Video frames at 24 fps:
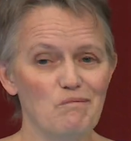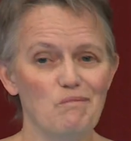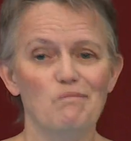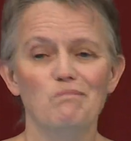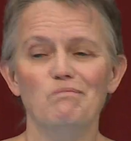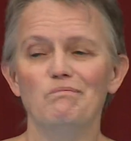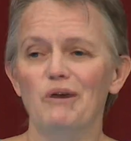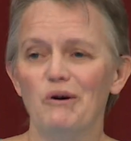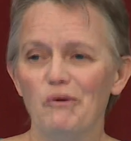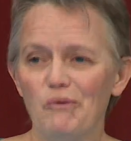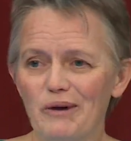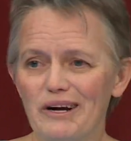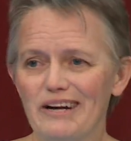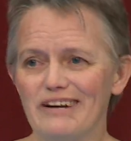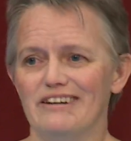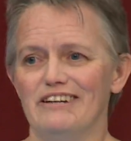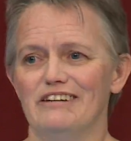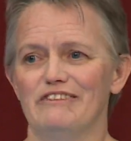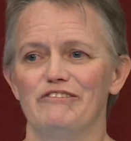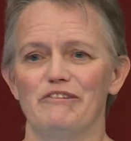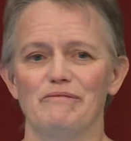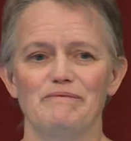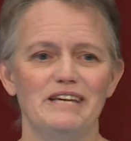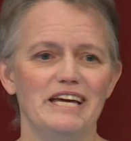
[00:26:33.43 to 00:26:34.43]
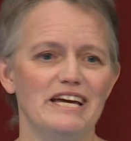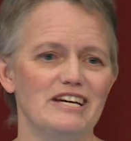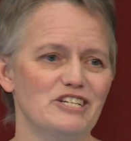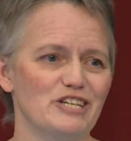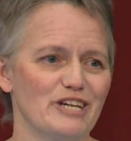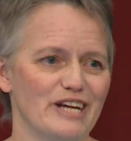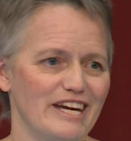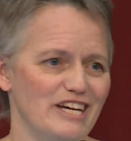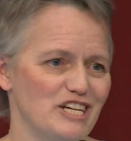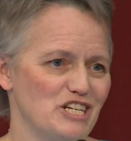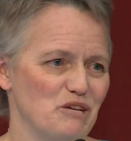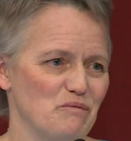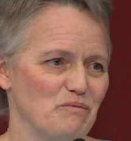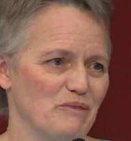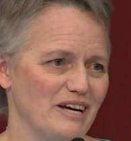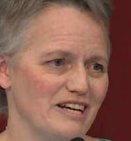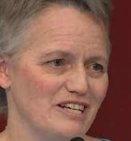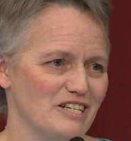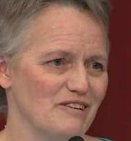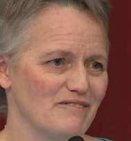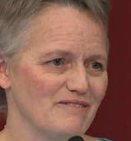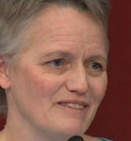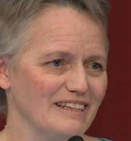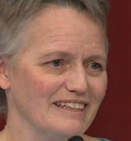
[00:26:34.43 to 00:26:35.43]
but we're here from the education
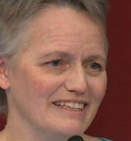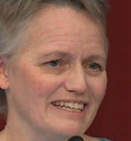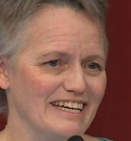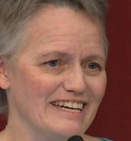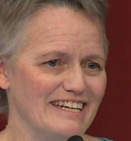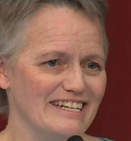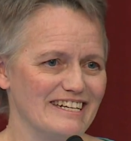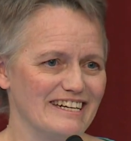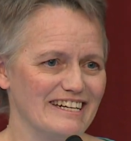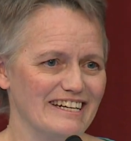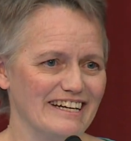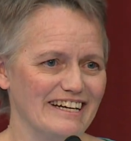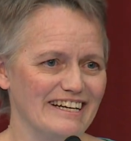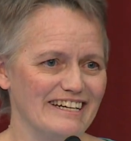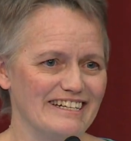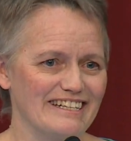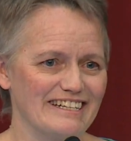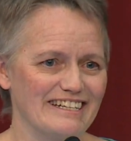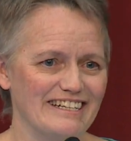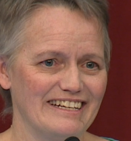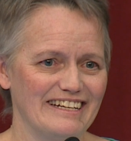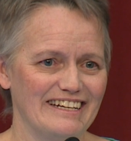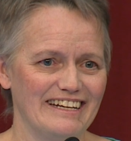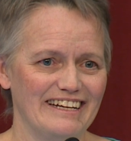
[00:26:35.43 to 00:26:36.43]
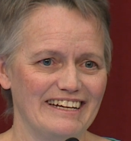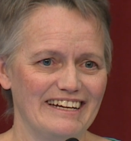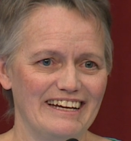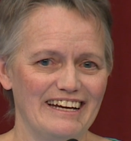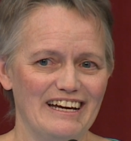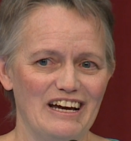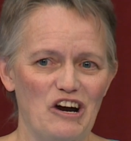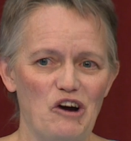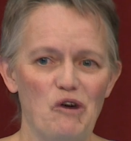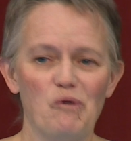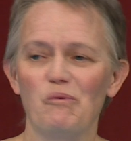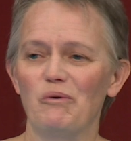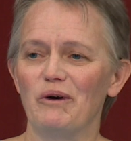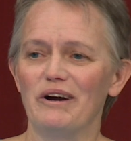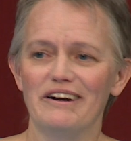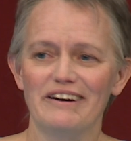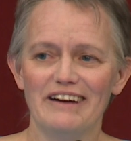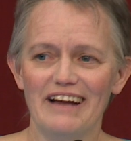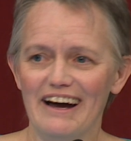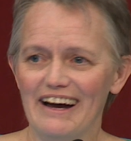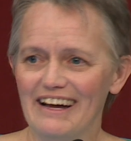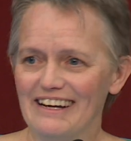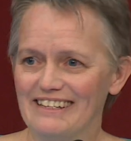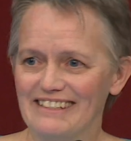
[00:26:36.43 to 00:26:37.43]
branch of the League tonight. We're
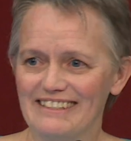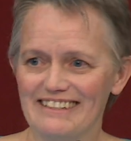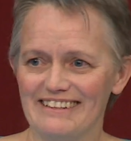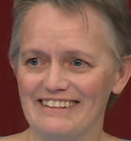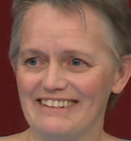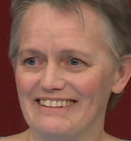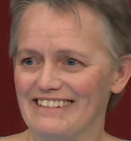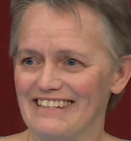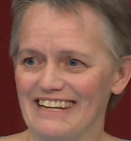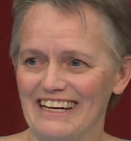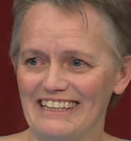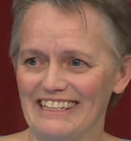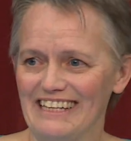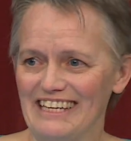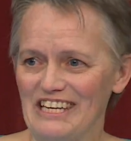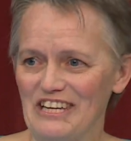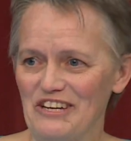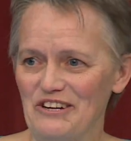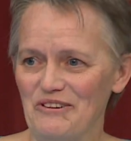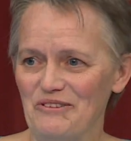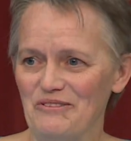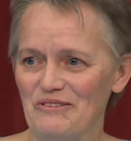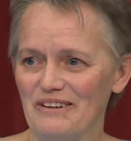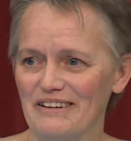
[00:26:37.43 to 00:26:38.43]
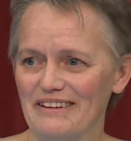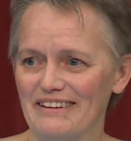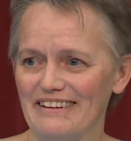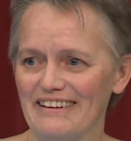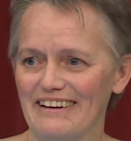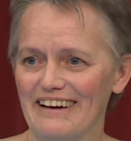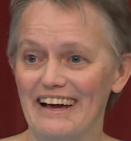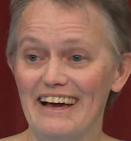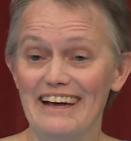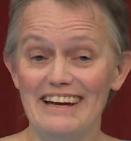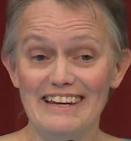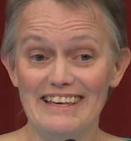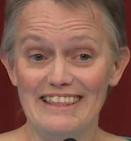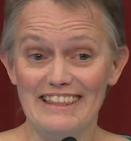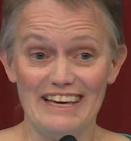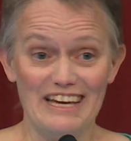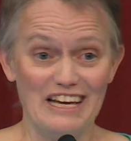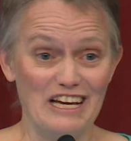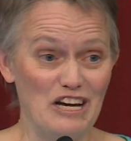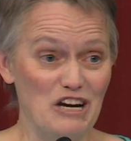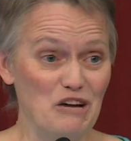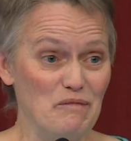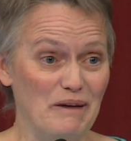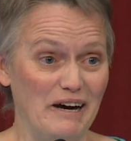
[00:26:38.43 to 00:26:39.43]
not telling you
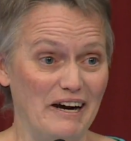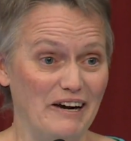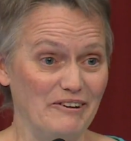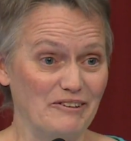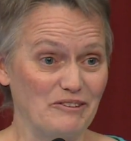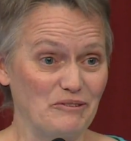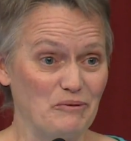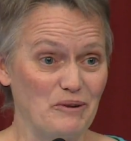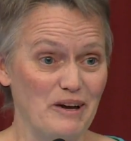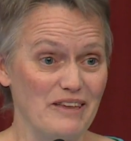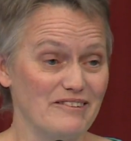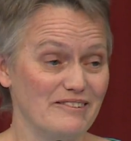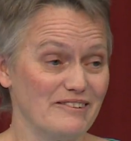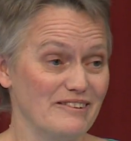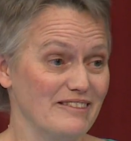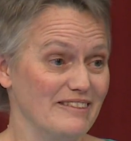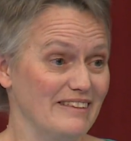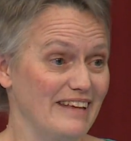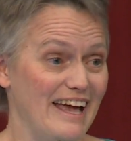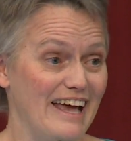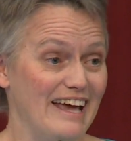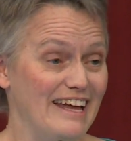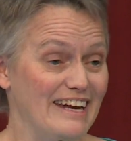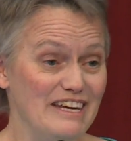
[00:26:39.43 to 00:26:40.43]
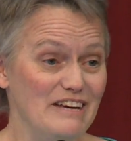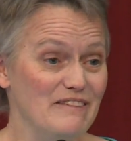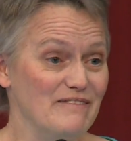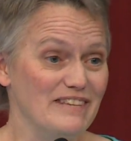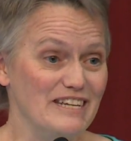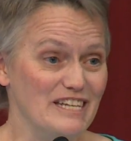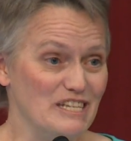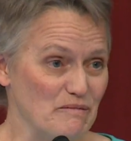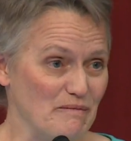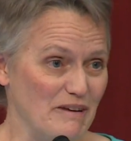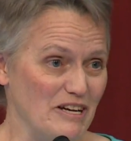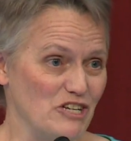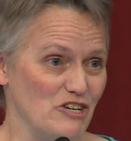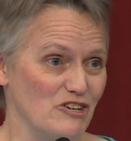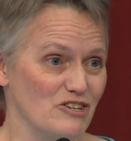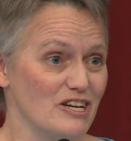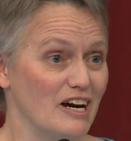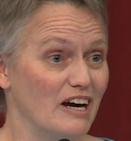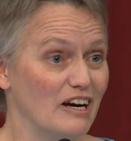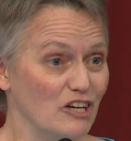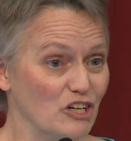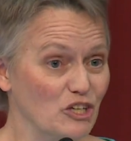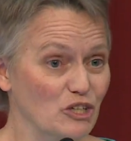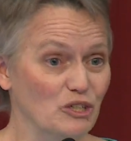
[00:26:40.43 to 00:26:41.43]
anything about whether any of these measures
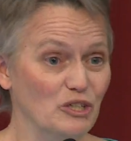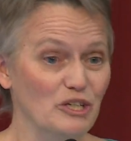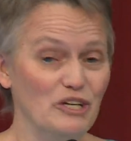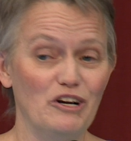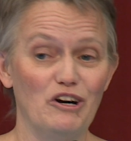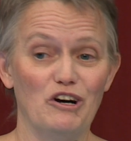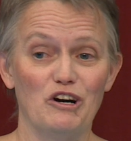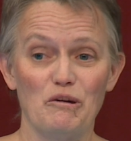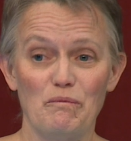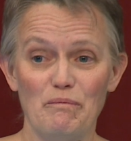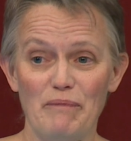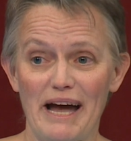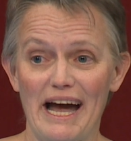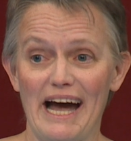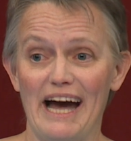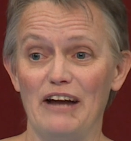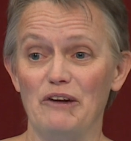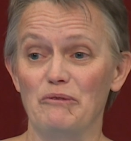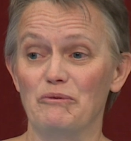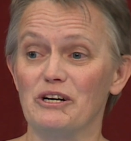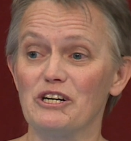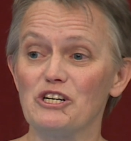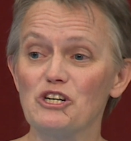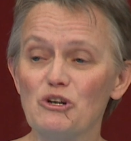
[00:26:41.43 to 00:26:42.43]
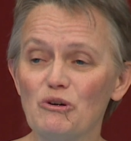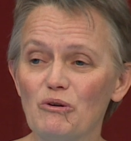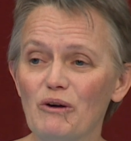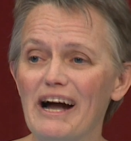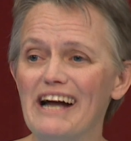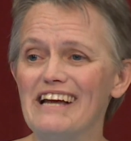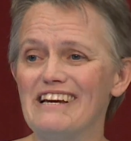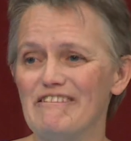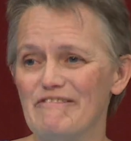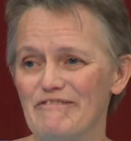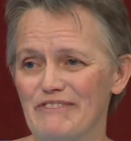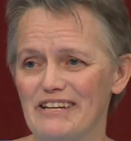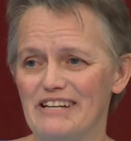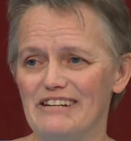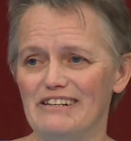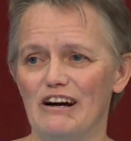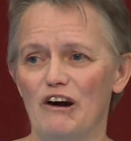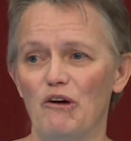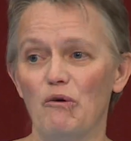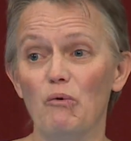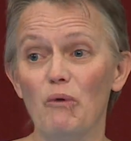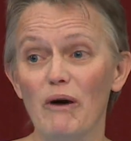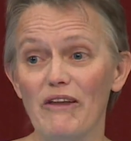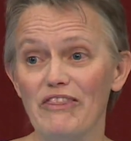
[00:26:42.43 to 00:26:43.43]
are good or bad. We're trying to figure
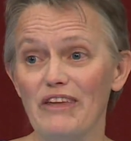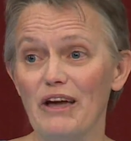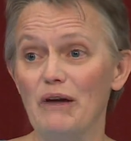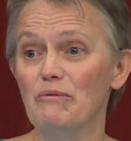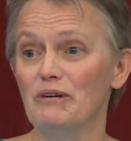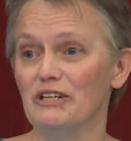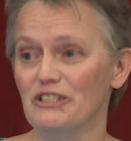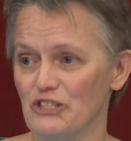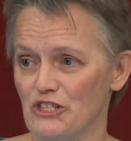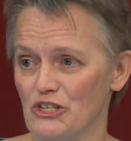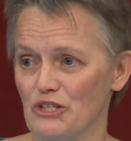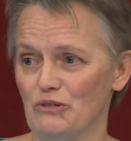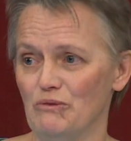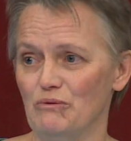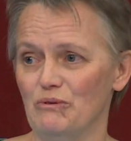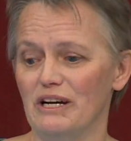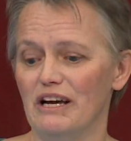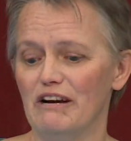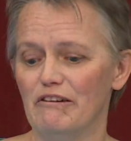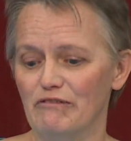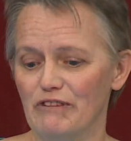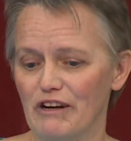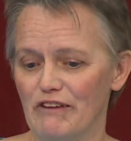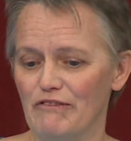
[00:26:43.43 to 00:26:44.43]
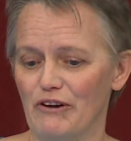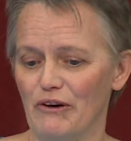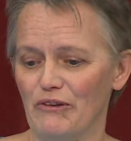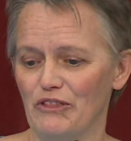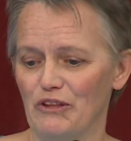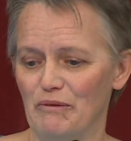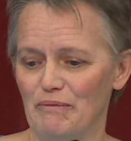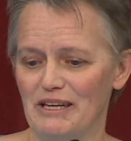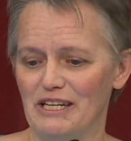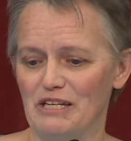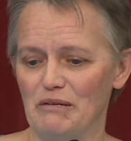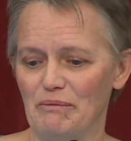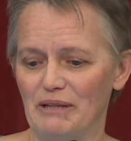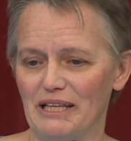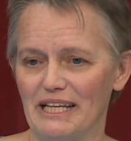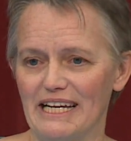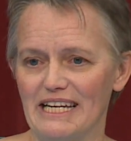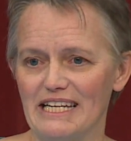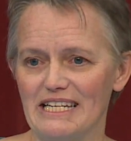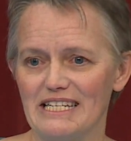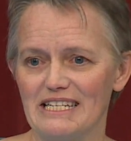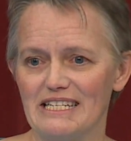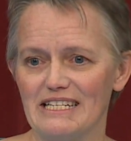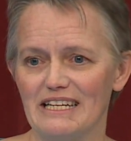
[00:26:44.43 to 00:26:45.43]
out what they will do if we vote them into
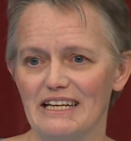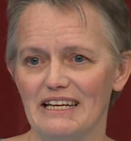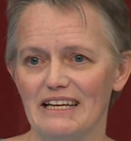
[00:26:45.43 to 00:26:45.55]
place.